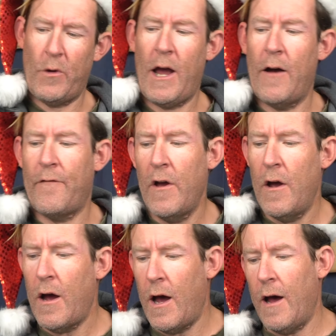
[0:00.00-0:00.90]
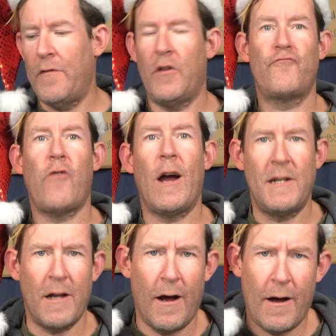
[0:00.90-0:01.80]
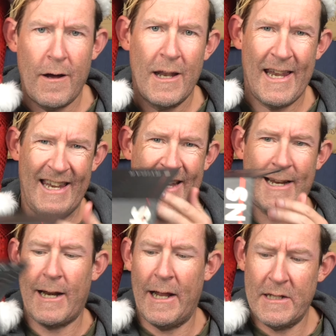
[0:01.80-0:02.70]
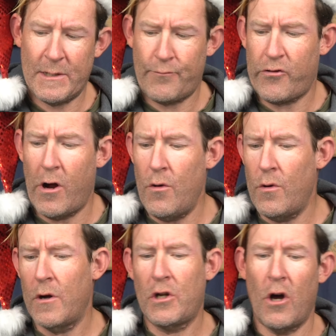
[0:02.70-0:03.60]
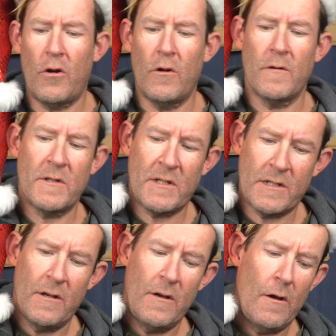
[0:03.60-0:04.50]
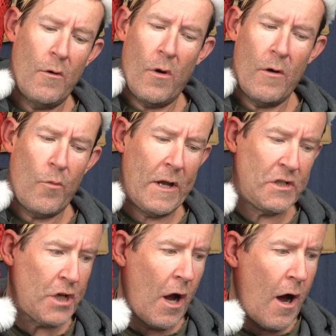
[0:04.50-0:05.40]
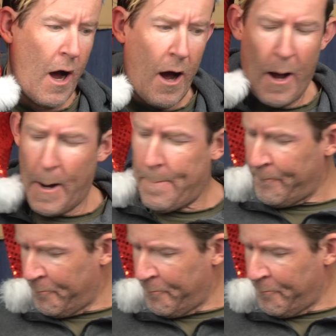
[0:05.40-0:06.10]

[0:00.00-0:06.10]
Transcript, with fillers: we have uh, the Ryidar LinkLens Pro goggles, which are